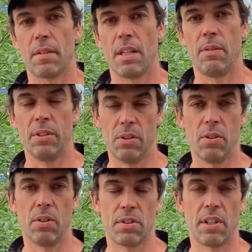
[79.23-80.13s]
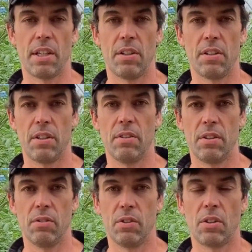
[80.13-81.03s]
And we do wholesale the
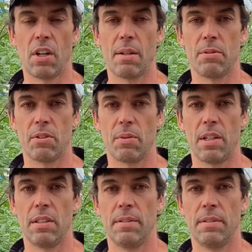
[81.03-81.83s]
root crops as well.